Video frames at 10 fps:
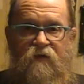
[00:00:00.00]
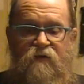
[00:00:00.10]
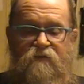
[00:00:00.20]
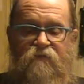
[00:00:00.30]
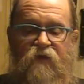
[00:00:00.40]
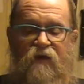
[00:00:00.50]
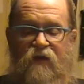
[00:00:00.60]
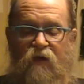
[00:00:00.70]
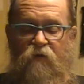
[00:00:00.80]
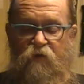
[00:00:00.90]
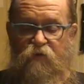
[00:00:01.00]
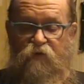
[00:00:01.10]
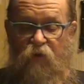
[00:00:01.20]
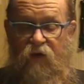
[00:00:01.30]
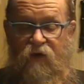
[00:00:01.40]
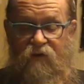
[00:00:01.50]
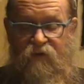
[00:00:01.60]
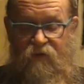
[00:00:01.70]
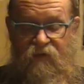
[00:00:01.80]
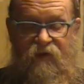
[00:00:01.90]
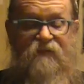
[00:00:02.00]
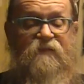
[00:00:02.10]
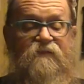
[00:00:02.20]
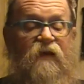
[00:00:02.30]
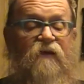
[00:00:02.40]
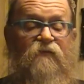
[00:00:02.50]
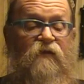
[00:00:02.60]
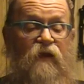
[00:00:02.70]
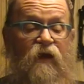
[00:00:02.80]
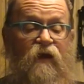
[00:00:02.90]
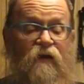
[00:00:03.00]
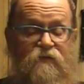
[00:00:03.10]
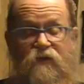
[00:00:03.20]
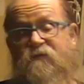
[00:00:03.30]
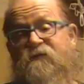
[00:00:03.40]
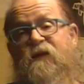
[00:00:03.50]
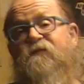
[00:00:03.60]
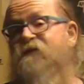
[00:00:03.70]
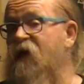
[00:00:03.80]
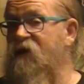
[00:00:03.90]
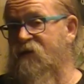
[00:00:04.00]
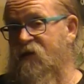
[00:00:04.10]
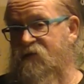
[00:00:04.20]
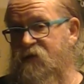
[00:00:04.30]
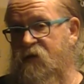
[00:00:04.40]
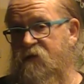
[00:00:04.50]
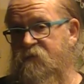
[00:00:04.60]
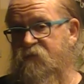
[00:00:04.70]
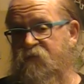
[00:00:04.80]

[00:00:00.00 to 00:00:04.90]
to find out who's where and to save the day. She even saves Sonic the Hedgehog.